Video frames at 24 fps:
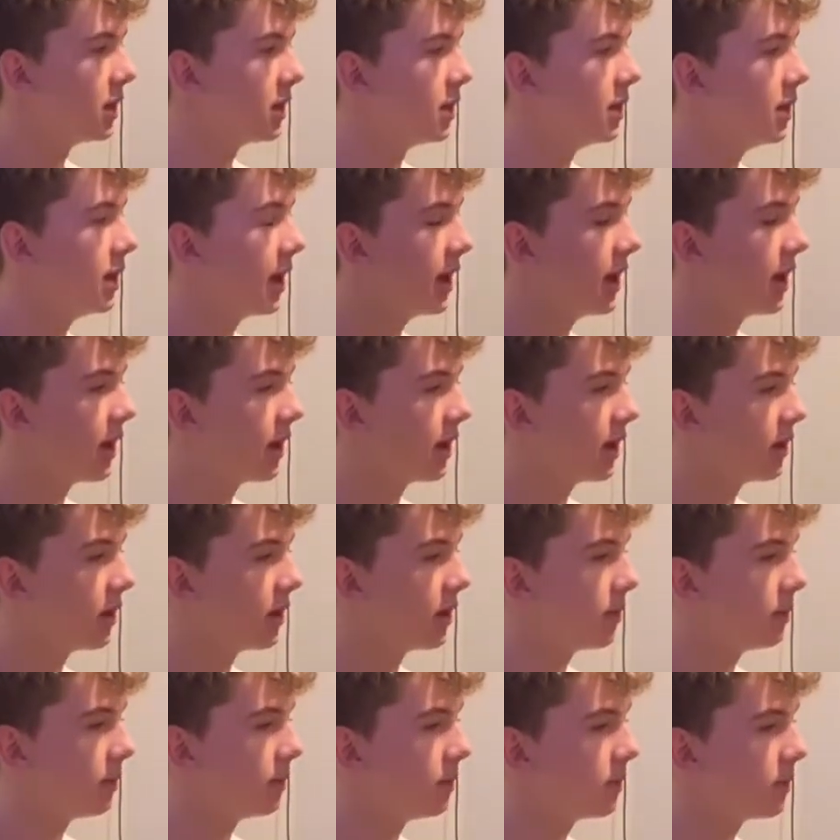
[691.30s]

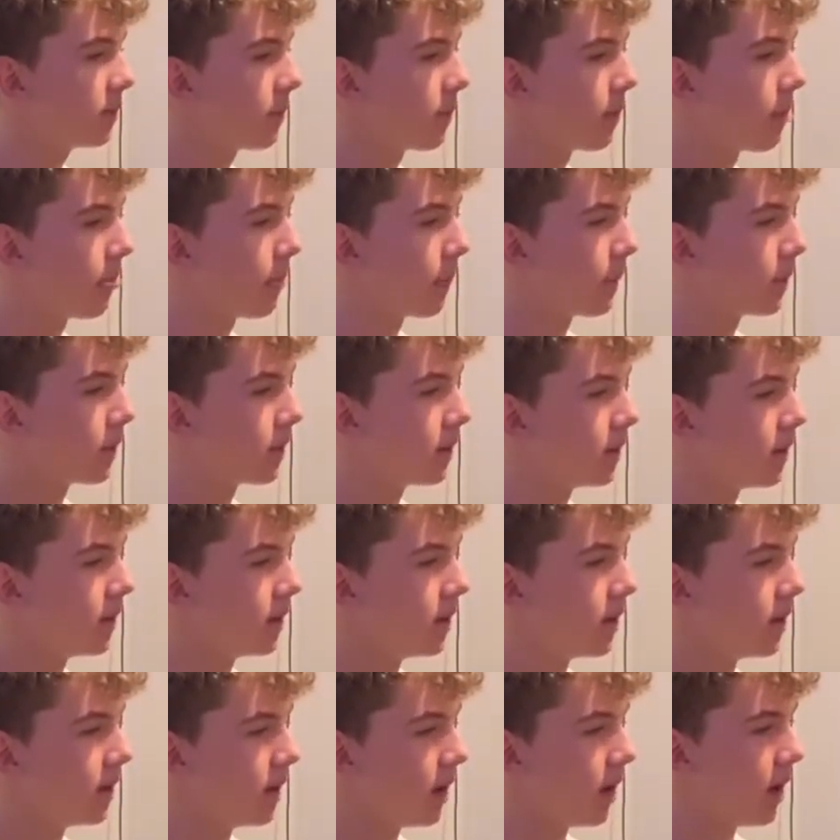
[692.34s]
Yeah,
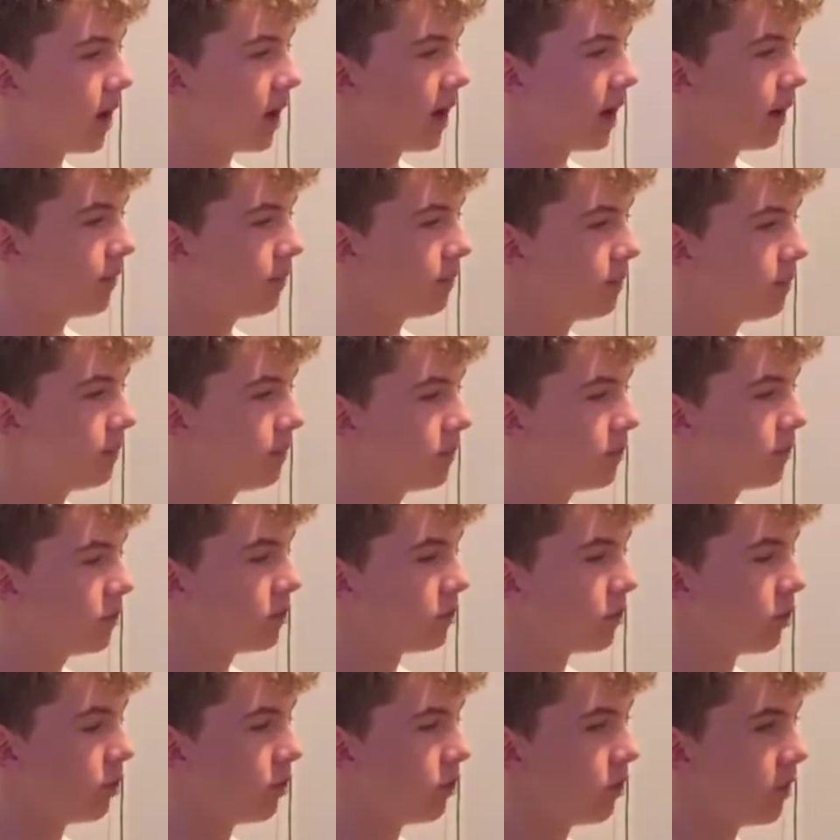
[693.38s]
I
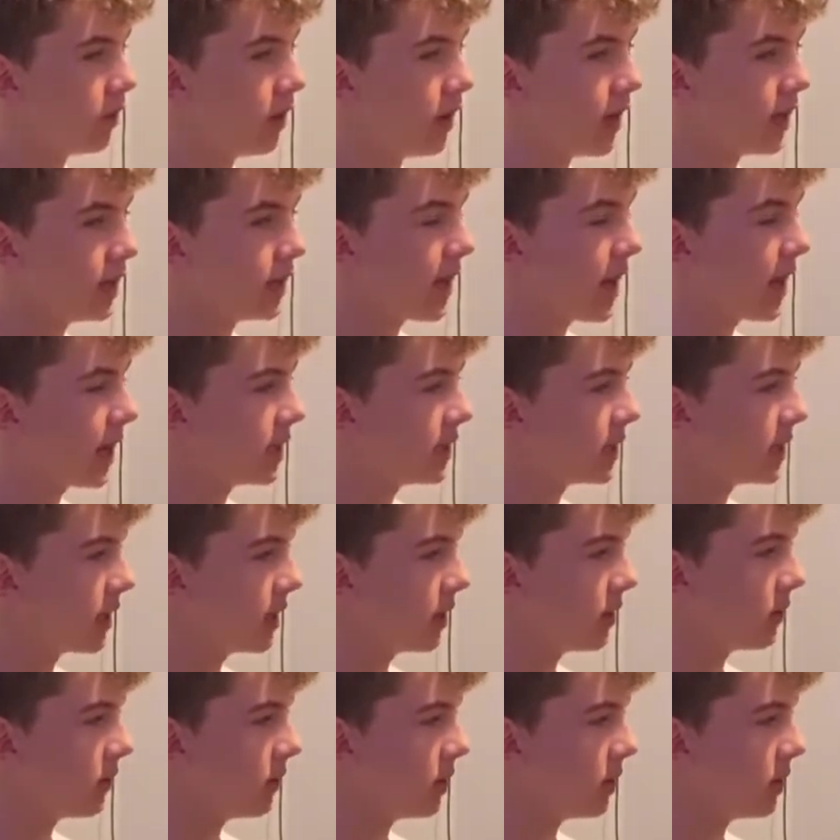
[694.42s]
tore an ACL